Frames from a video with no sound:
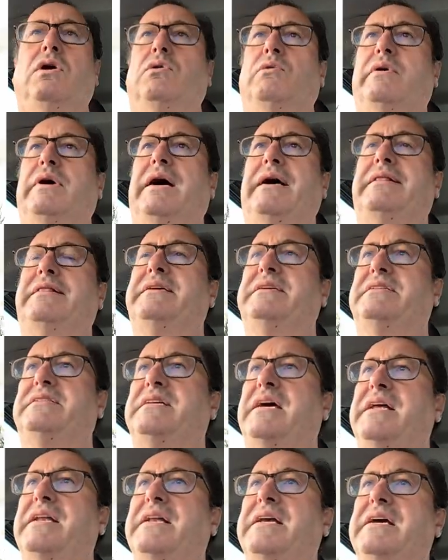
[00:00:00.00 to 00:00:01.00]
we had this
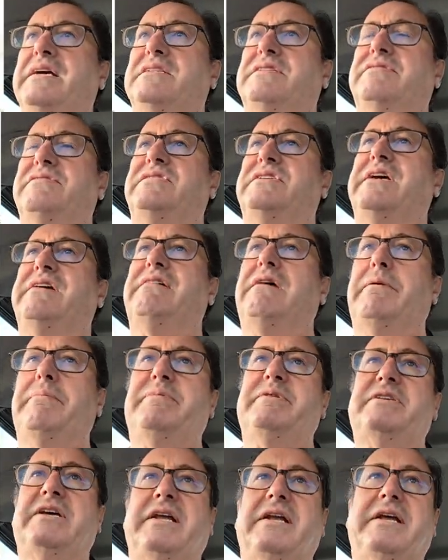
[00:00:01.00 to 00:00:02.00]
ten years of zero
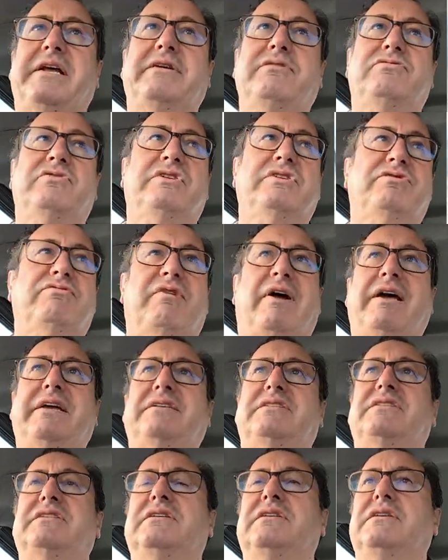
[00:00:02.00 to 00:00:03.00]
percent interest
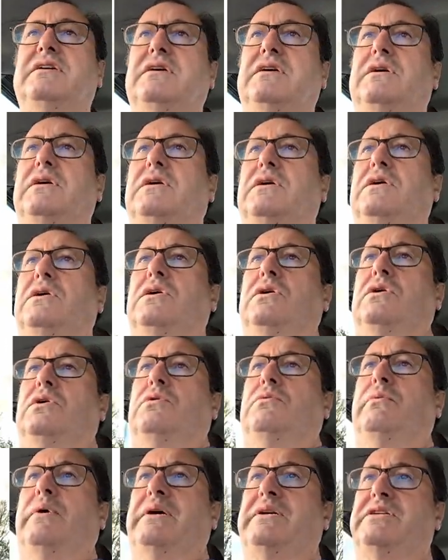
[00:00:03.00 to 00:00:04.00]
rates,
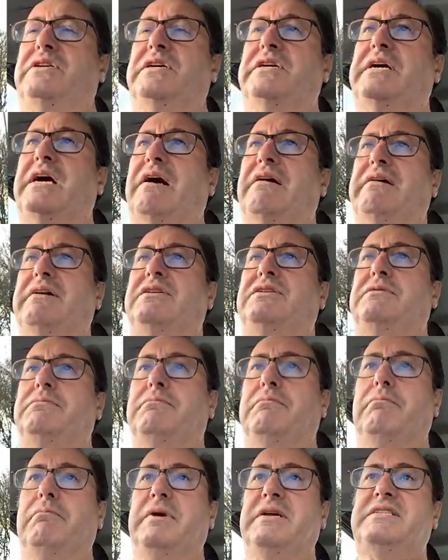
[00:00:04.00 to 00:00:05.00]
which encouraged
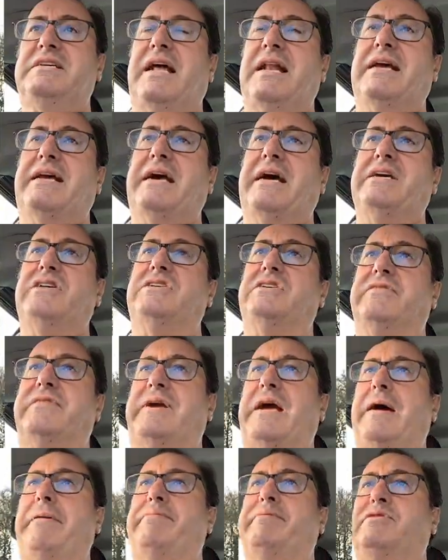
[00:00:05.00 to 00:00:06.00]
misallocation of
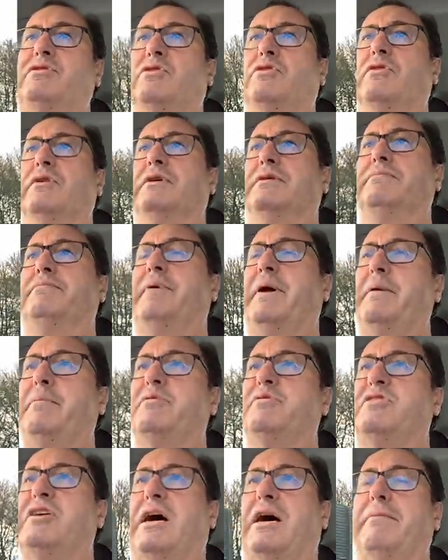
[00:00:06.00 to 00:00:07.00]
capital, and
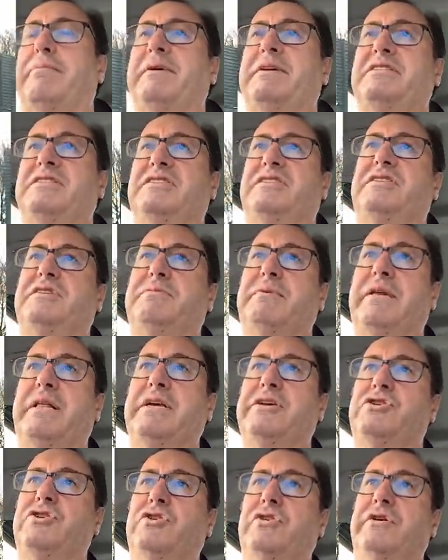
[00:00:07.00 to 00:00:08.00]
people set up businesses where
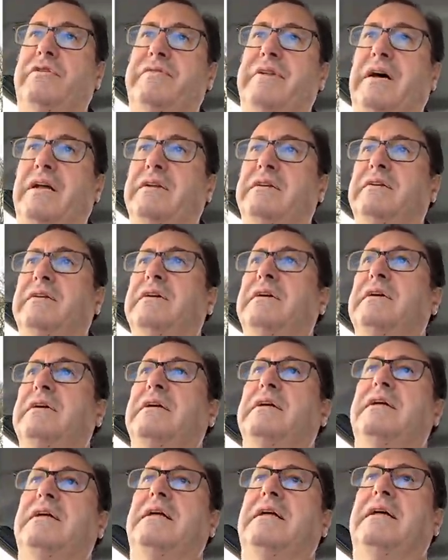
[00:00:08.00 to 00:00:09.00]
they shouldn't have done,
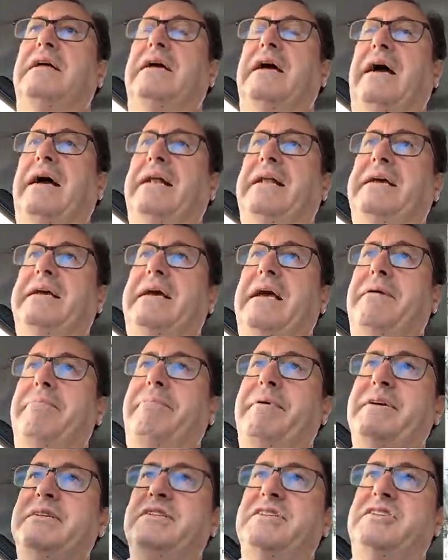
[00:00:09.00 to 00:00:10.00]
and it kept
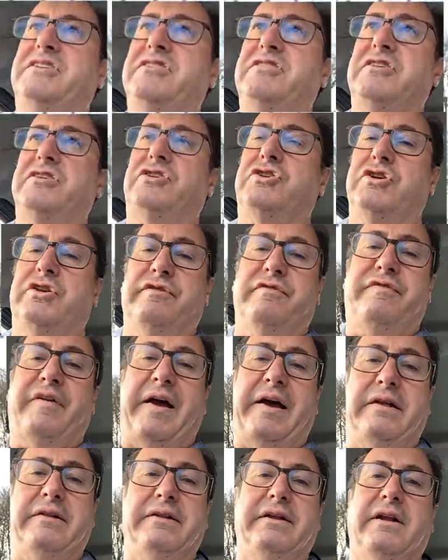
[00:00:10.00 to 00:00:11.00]
businesses that should have
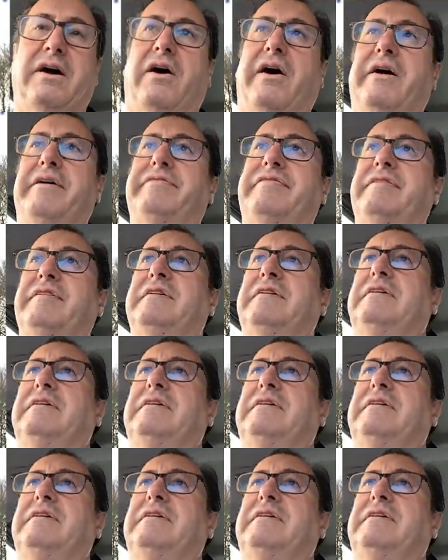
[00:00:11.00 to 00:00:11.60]
failed alive,